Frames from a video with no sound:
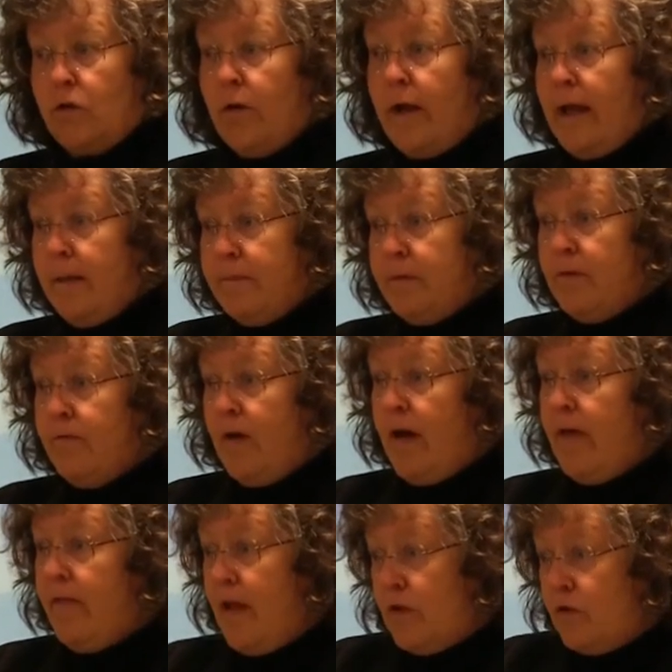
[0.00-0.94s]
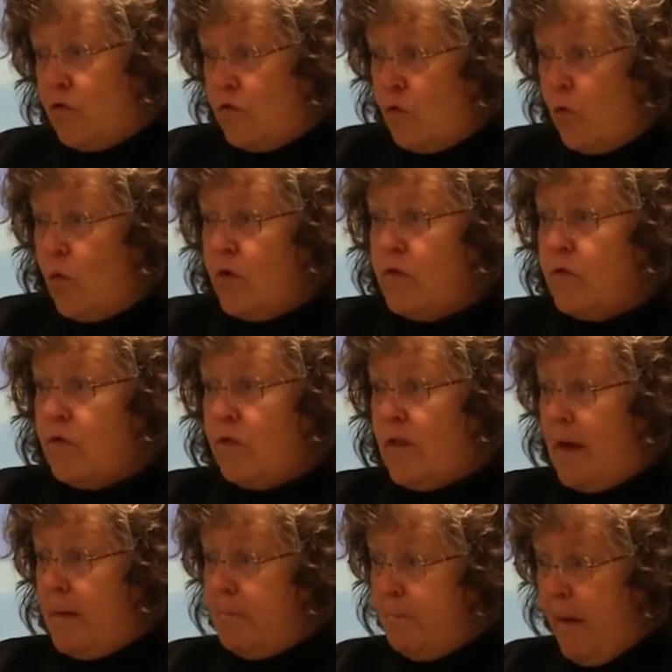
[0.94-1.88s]
You amplify that source,
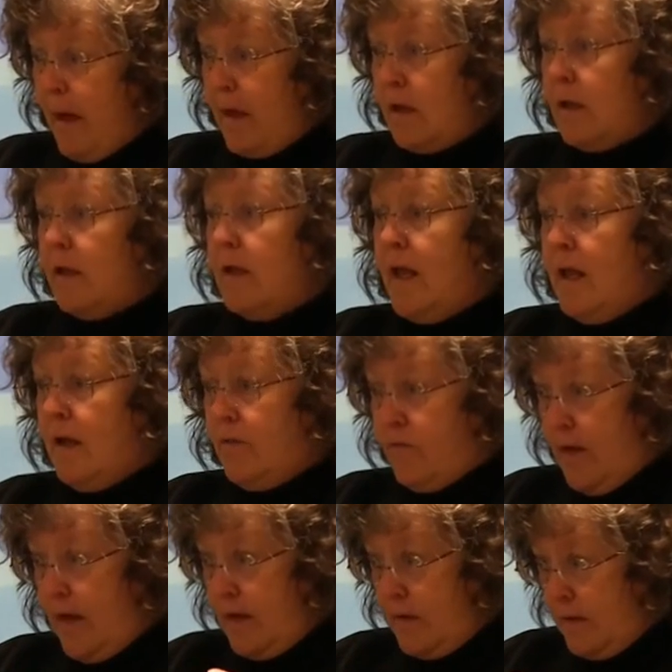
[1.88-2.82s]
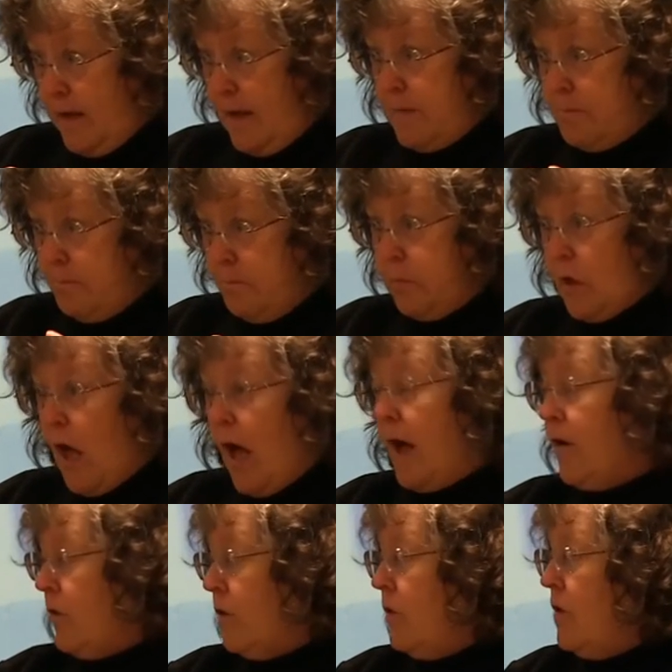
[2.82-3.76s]
that bottleneck, that, that
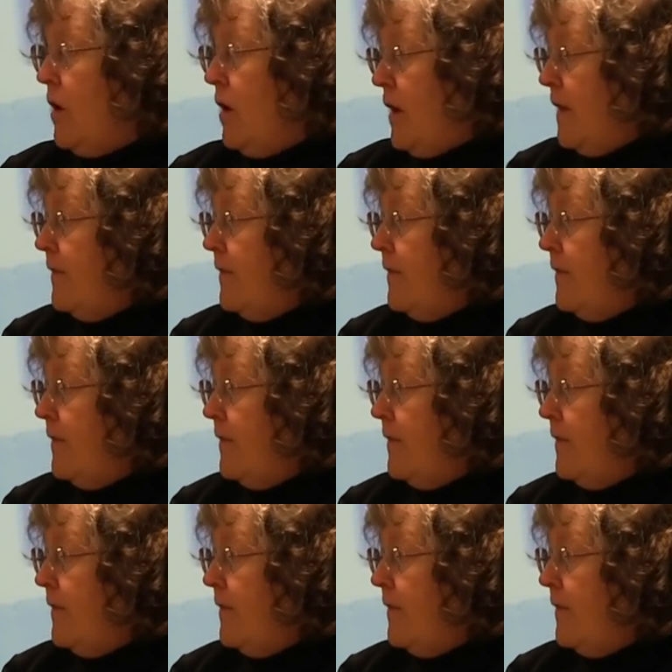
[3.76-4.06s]
blocker